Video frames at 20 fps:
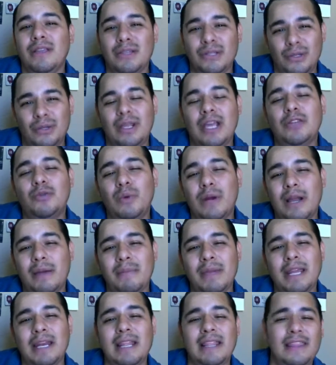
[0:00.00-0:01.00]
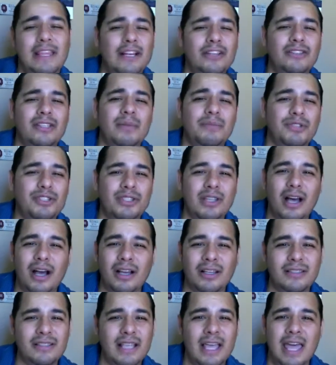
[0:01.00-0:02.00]
So that's what I mean. And there's some
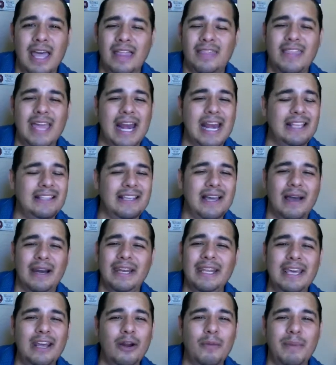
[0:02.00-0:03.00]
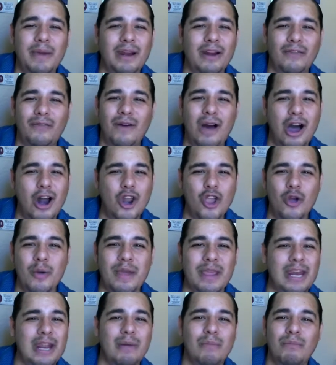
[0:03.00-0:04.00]
stocks that needs a little bit of volume
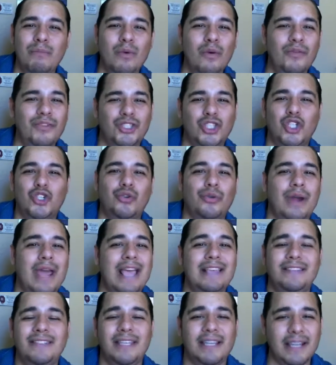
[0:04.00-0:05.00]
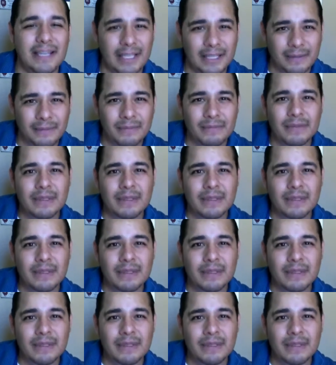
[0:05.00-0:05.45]
and it moves drastically.